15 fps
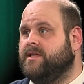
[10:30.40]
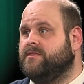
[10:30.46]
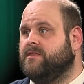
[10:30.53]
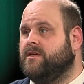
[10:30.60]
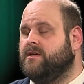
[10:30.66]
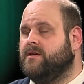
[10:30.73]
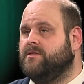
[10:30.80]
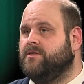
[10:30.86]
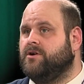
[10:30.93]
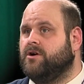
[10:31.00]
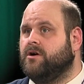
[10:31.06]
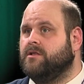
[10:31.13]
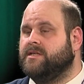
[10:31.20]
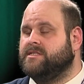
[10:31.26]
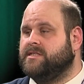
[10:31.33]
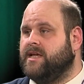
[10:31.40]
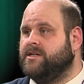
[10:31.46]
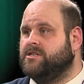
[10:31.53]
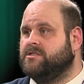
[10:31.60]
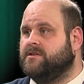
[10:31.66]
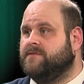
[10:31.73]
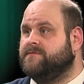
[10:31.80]
at the early
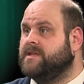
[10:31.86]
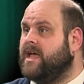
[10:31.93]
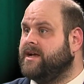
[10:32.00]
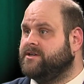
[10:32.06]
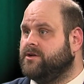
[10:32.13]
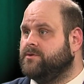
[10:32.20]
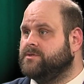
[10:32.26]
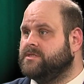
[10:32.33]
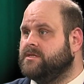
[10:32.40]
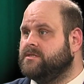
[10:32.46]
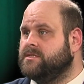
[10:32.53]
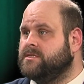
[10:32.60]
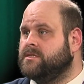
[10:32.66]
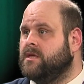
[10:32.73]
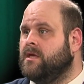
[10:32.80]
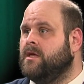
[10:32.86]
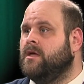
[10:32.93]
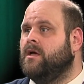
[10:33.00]
stages of diagnosis,